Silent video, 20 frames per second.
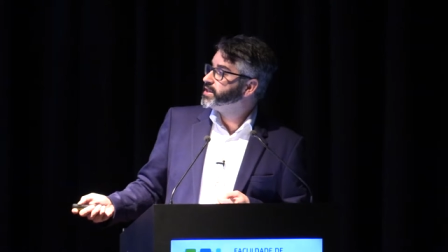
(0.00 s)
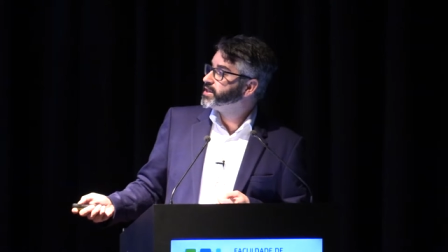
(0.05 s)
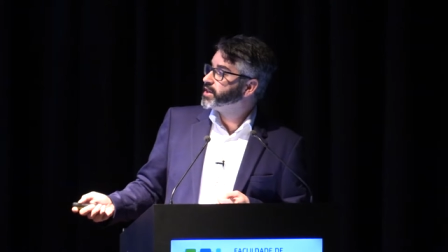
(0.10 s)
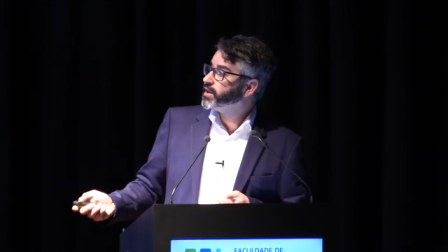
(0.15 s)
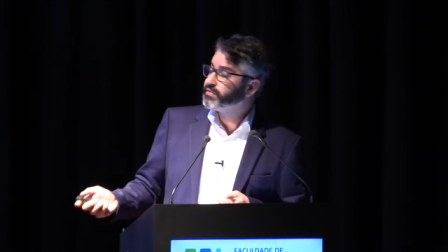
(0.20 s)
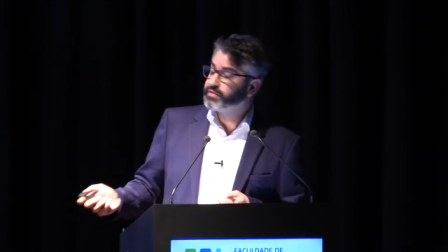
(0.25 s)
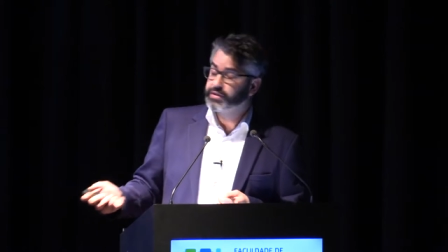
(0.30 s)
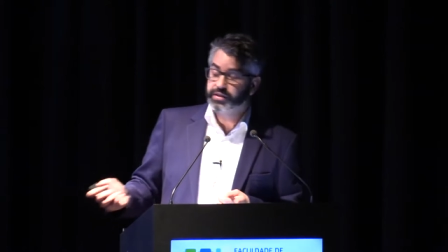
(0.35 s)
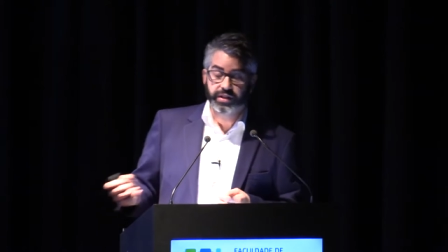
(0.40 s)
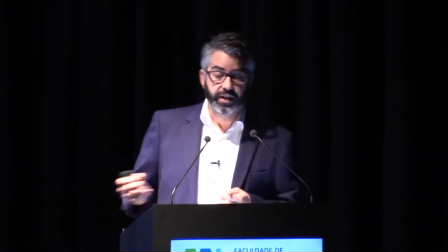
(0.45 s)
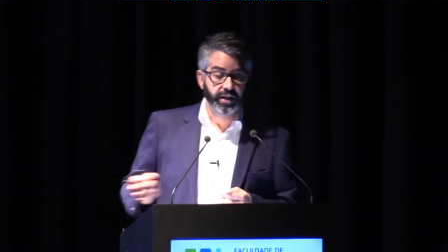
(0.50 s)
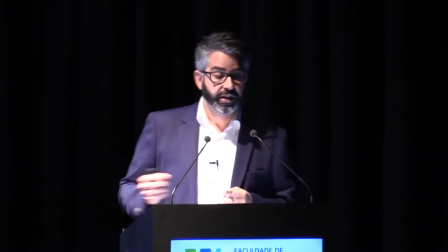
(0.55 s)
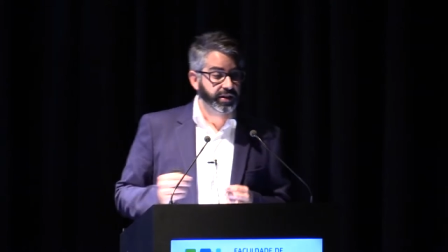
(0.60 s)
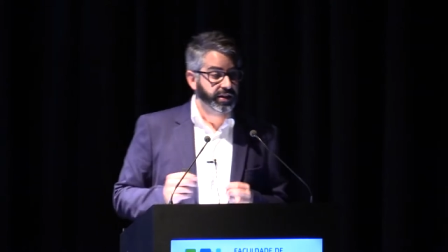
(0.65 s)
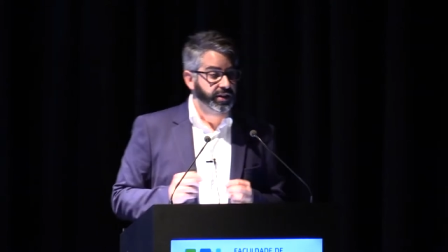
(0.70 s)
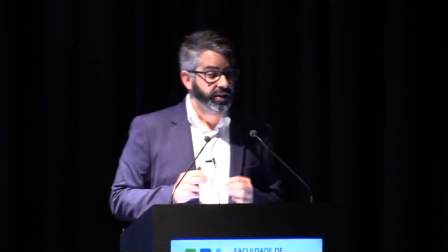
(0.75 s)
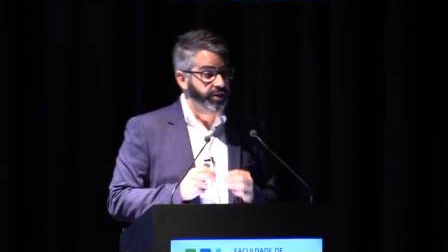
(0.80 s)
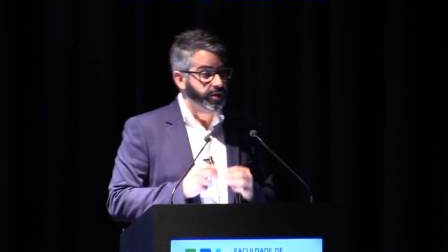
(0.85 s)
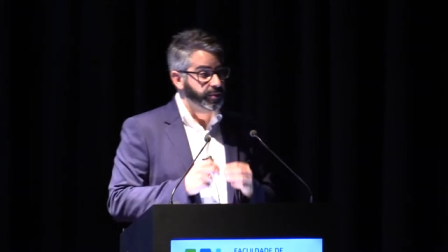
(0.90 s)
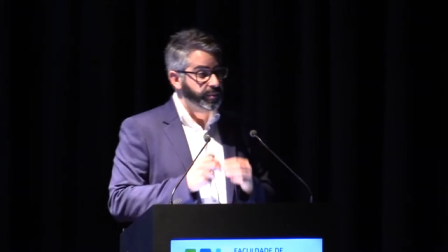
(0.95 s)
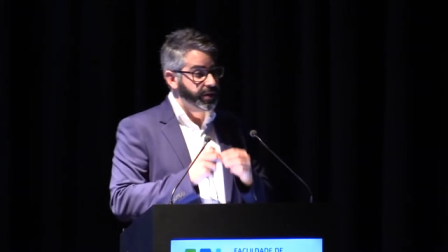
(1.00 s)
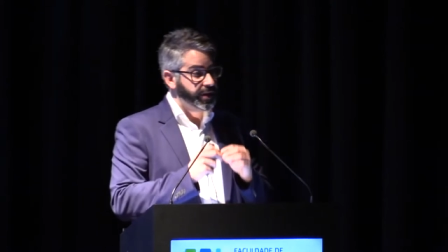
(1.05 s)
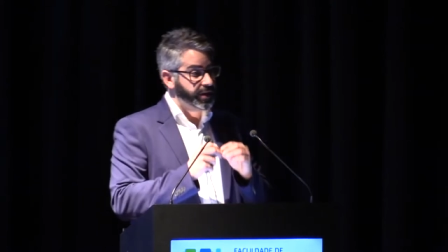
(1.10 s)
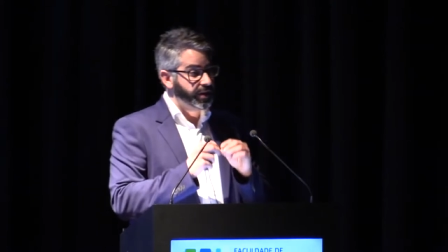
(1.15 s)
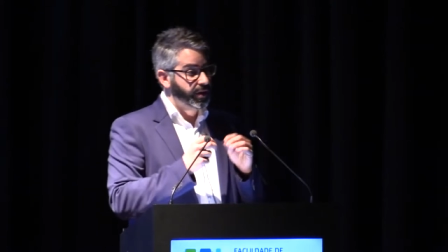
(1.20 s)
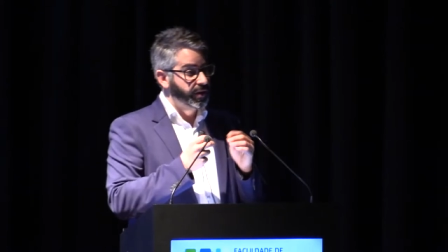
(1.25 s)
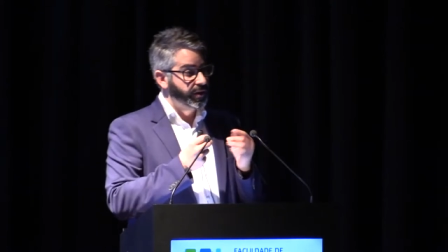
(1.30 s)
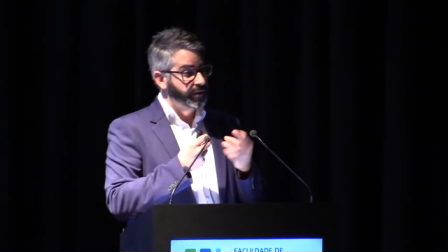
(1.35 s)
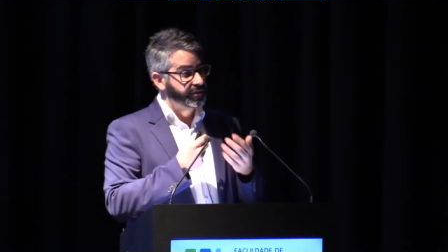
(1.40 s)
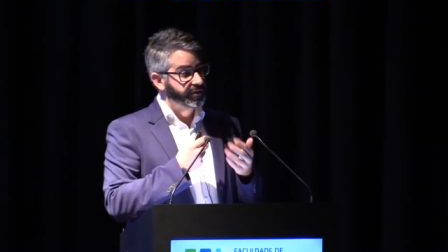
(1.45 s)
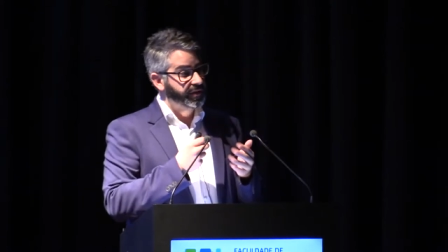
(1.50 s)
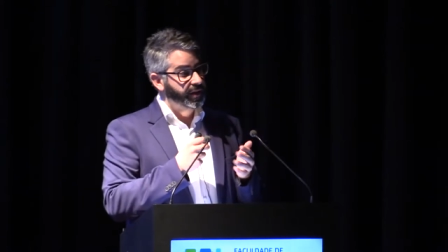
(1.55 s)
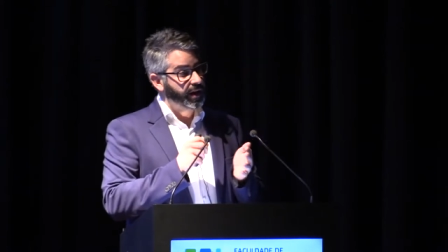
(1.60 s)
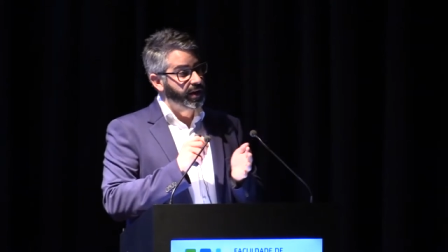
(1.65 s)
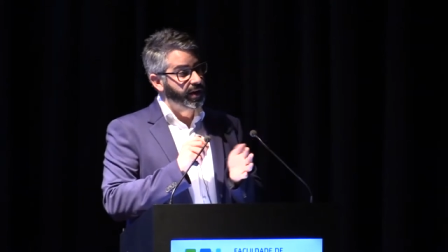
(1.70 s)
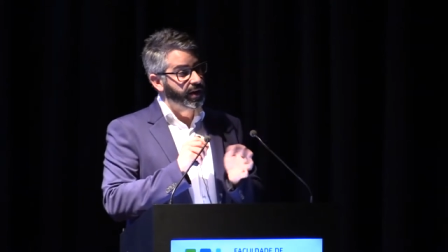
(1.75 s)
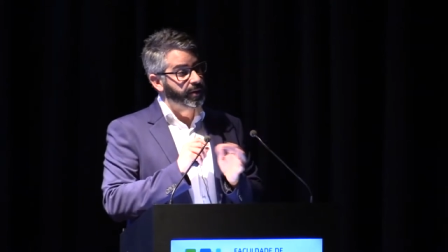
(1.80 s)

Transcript: discovered a little bit of